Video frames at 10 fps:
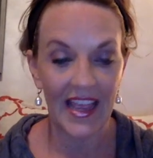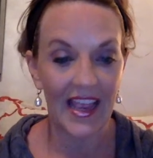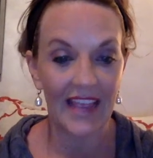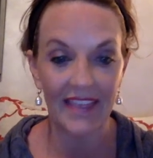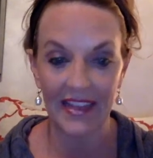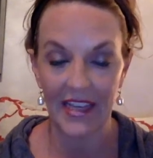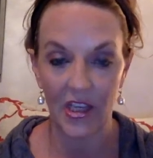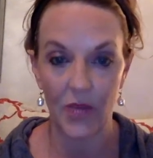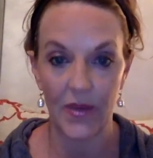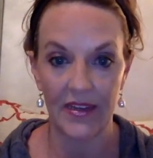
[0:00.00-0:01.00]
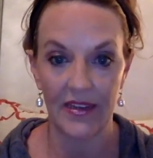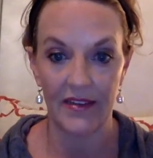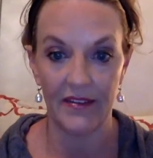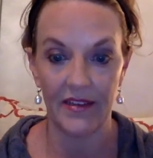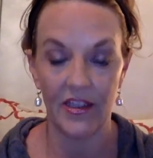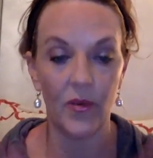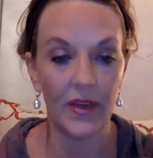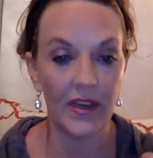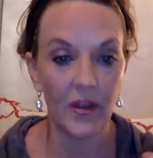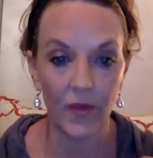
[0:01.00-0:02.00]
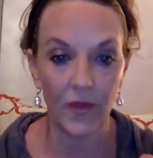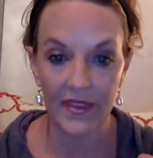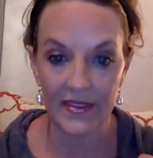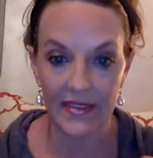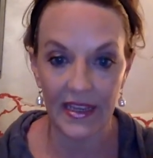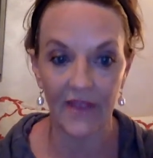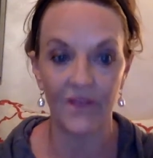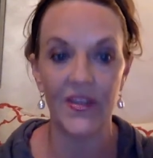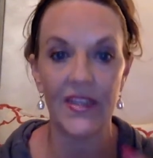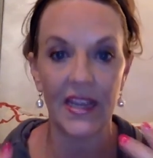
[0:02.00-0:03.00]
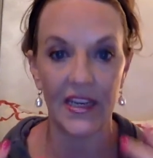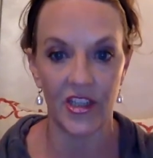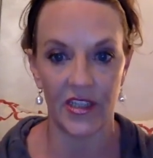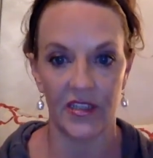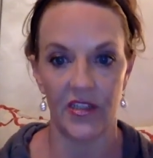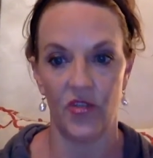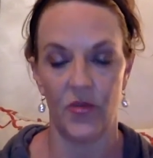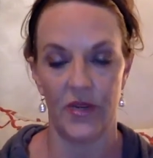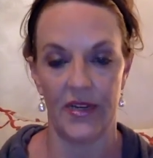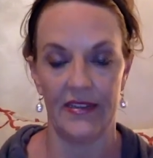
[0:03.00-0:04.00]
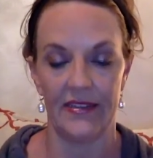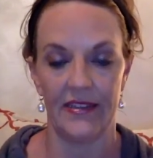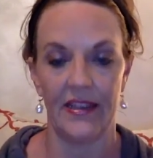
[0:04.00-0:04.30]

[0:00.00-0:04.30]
And that's how you end it. You end it with this invitation to join us.